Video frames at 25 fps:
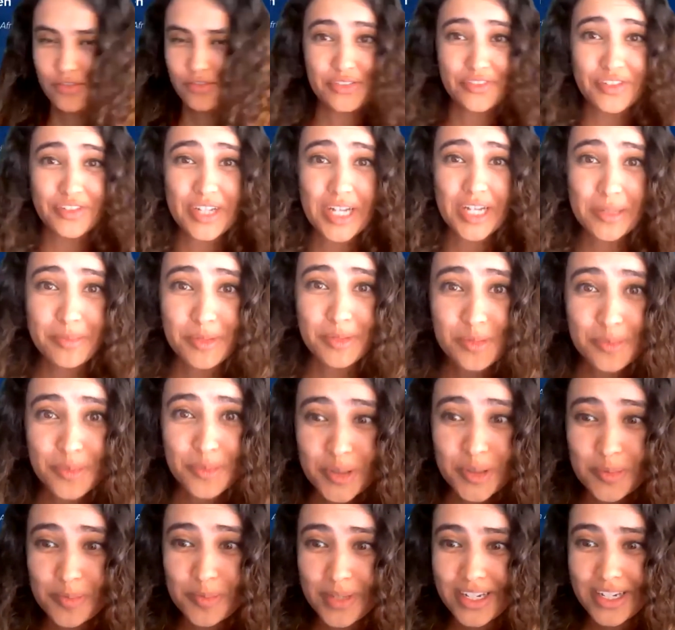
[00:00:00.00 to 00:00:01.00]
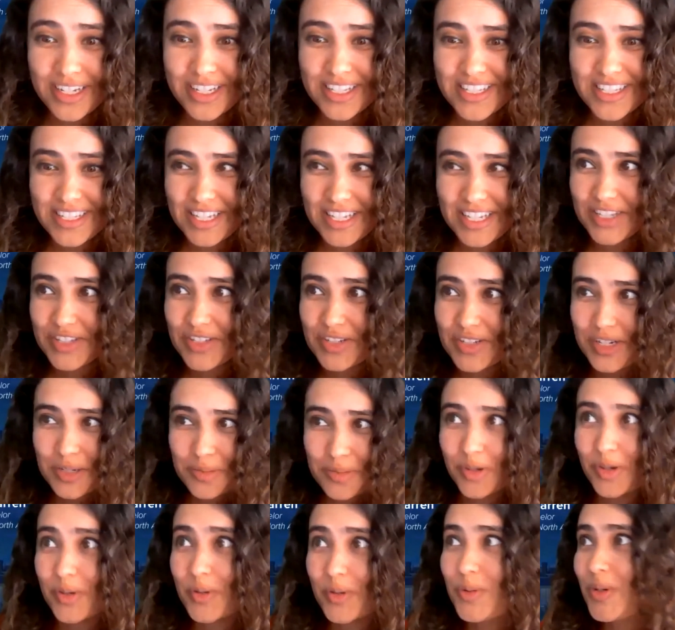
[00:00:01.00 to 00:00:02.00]
We have a couple more minutes to answer
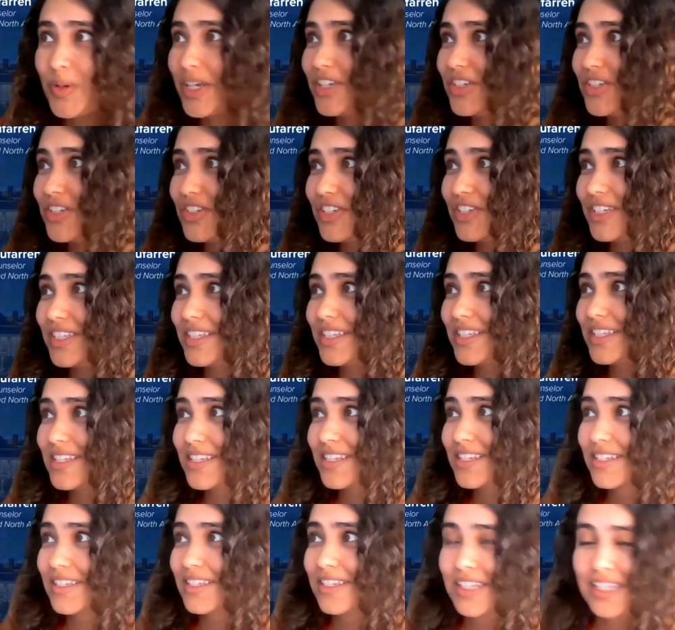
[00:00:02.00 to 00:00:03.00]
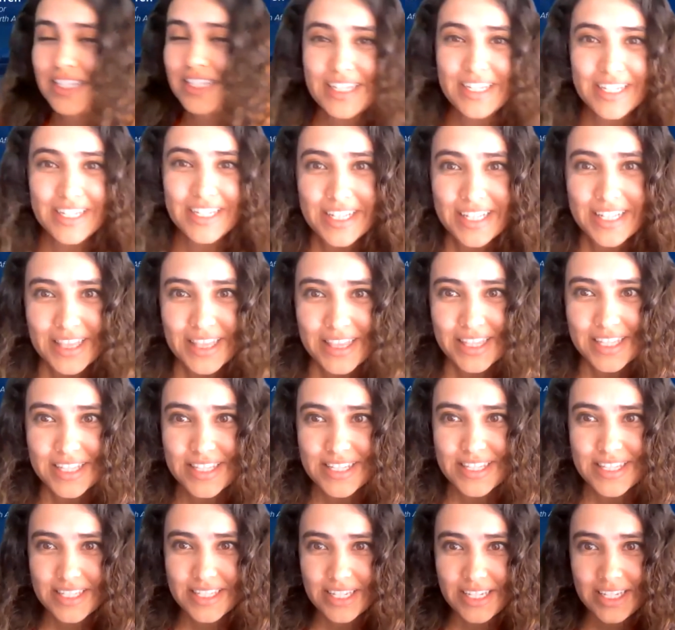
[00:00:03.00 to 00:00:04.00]
any more questions.
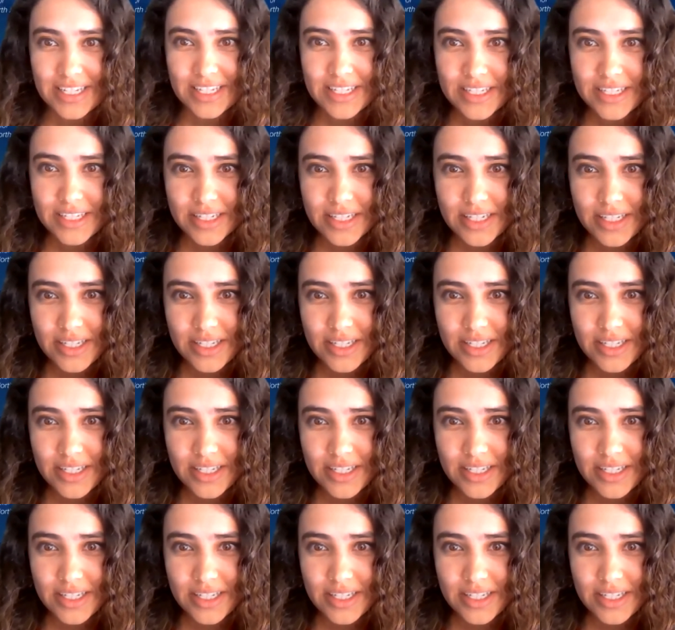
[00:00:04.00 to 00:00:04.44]
let's see.